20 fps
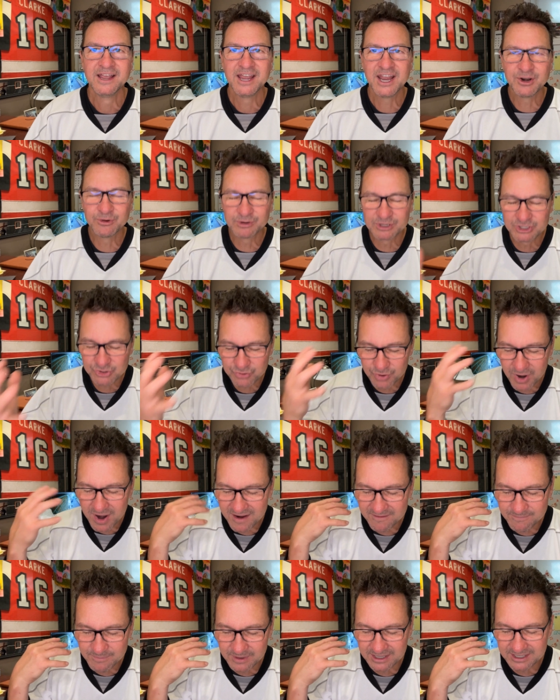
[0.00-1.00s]
And it would
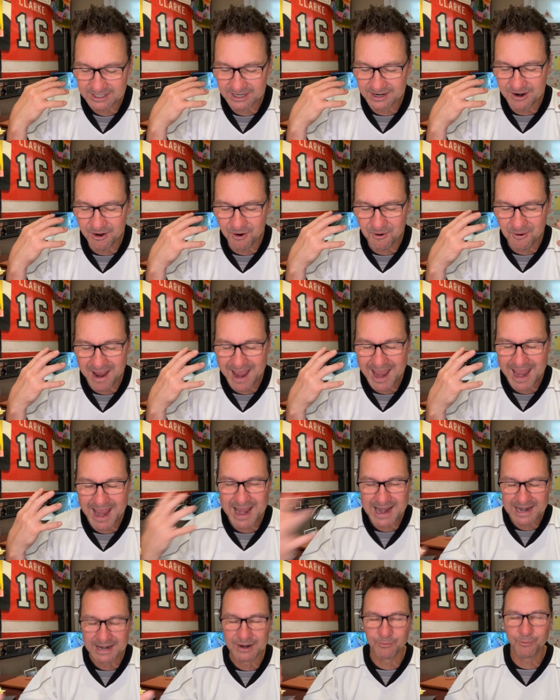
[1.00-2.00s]
drive me to no
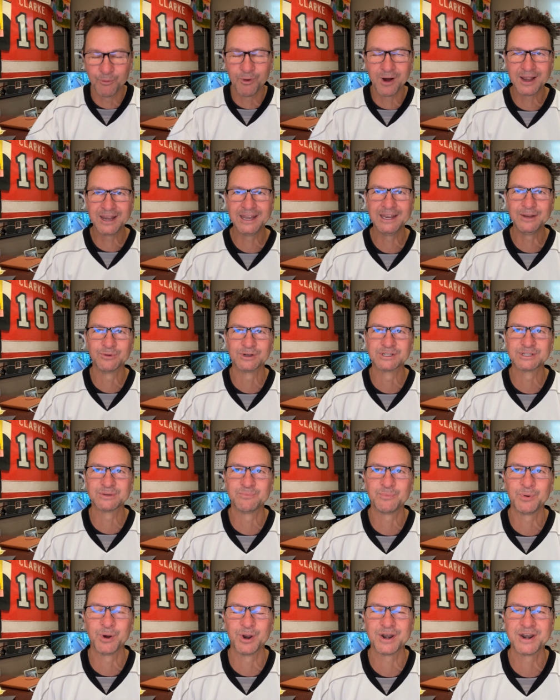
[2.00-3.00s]
end why he
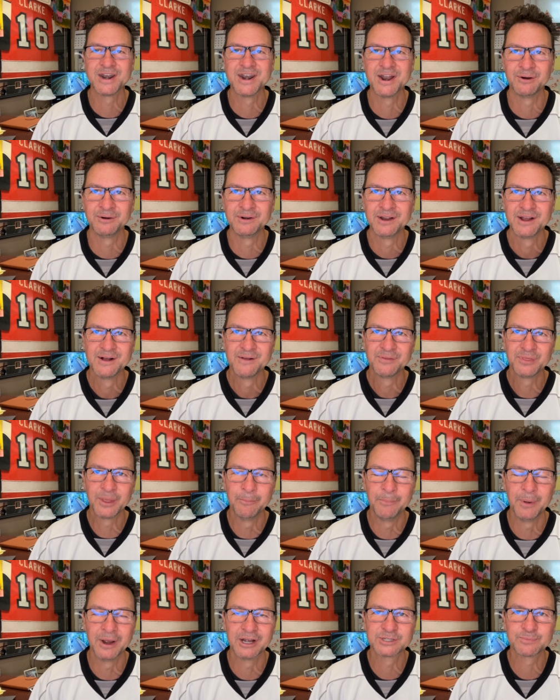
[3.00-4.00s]
wasn't putting out the
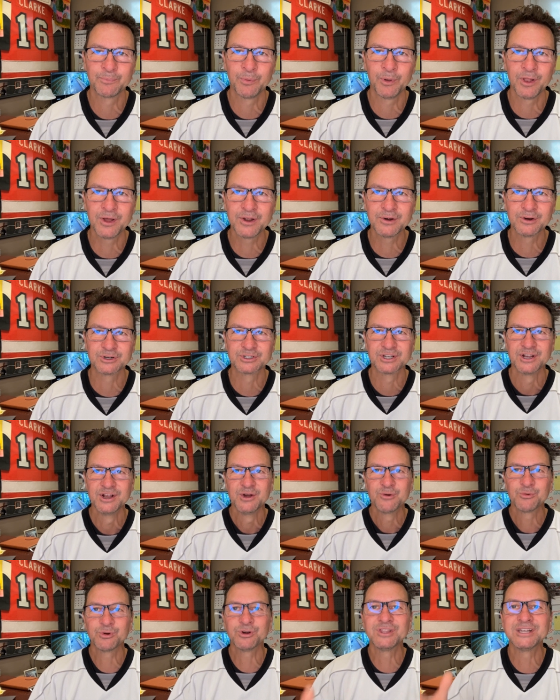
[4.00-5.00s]
best players.
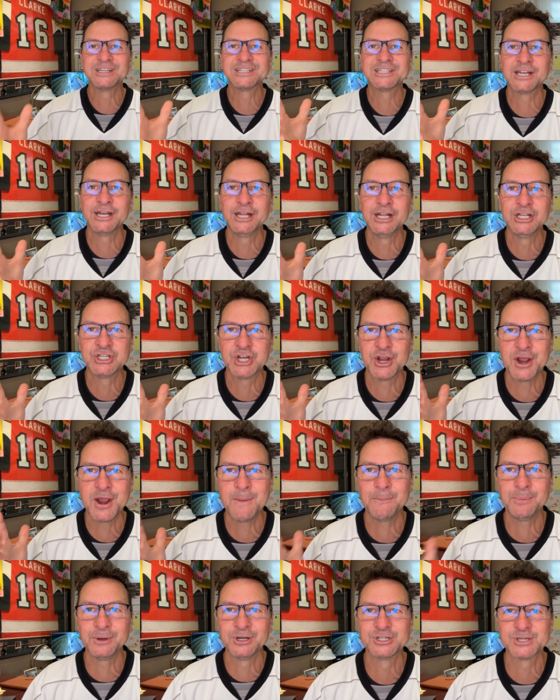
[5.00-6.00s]
We're in the city
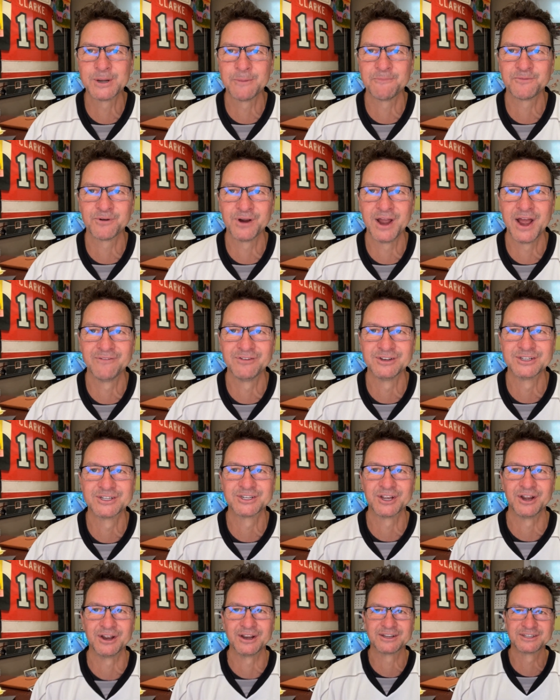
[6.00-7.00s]
championship, for heaven's
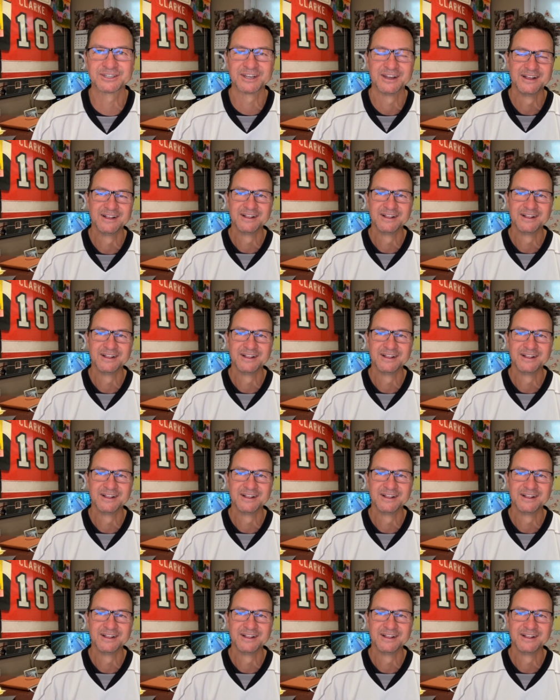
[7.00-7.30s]
sakes.